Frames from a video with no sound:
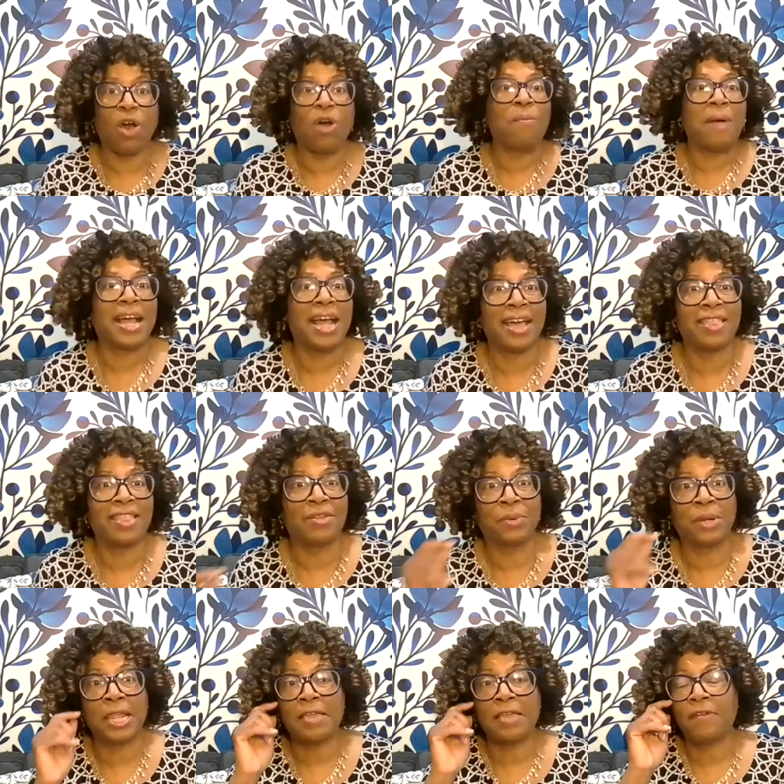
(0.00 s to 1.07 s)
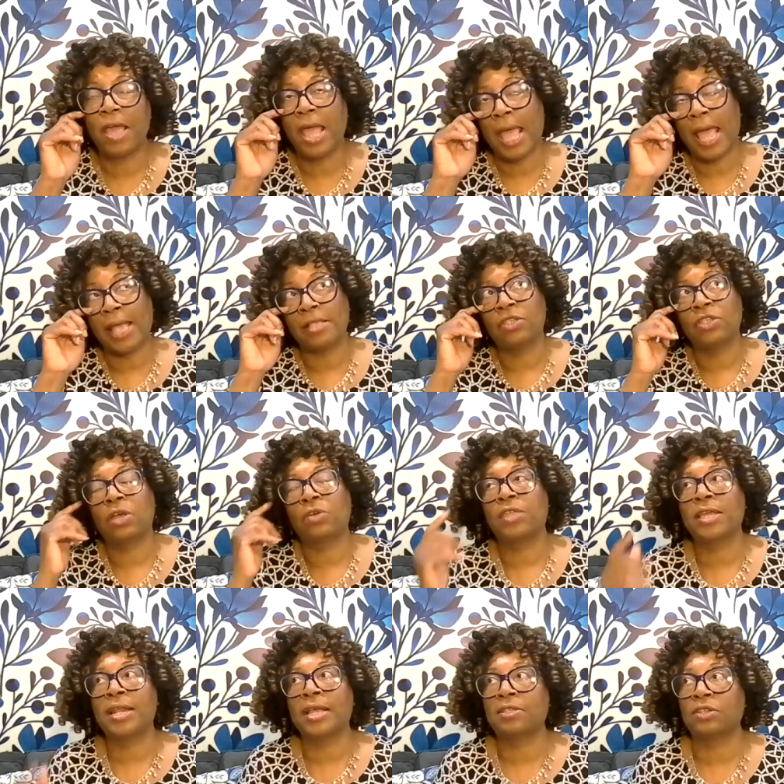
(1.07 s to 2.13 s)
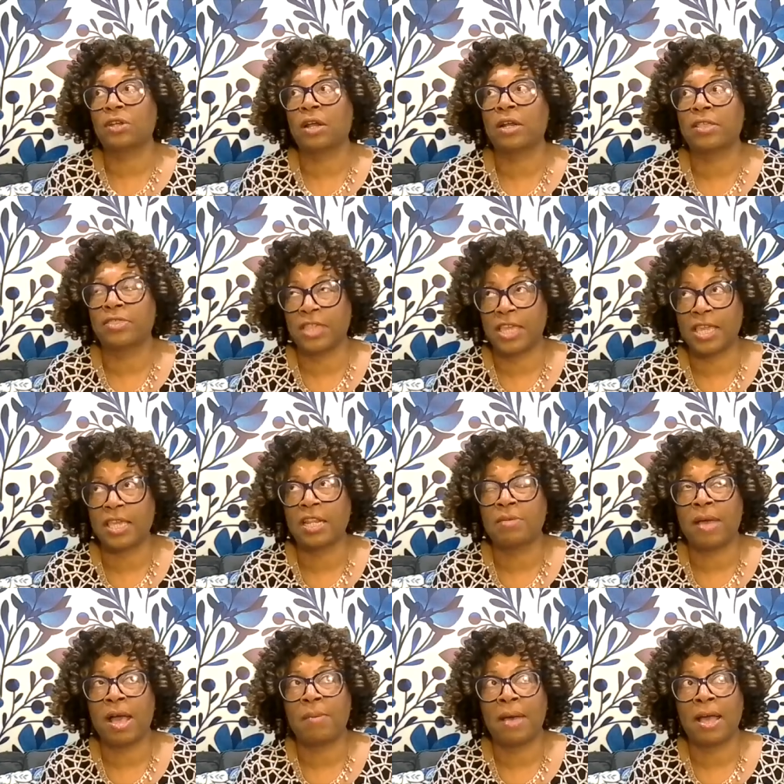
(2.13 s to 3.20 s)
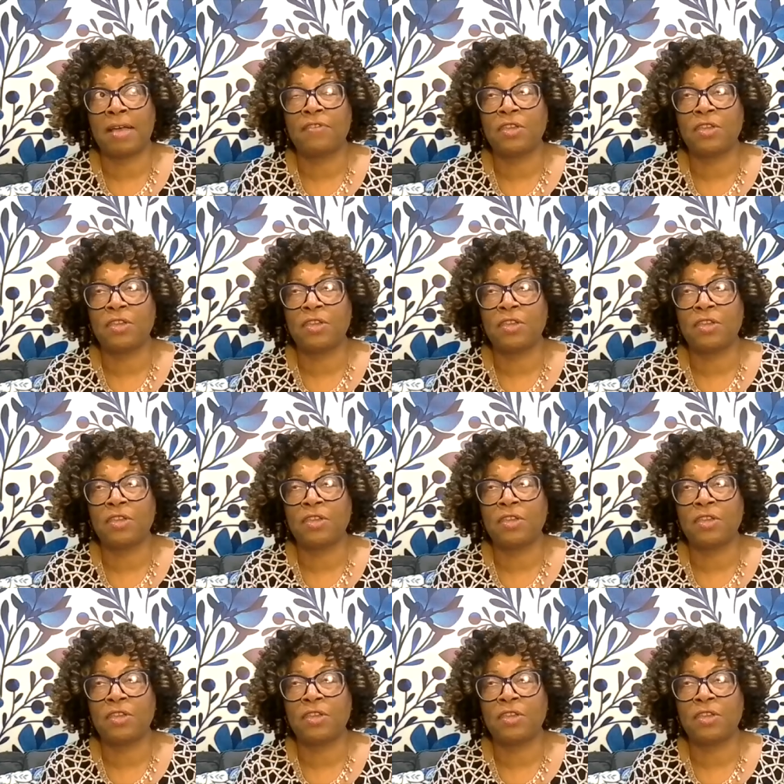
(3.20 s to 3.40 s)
oh my god the relief and so then i started thinking about my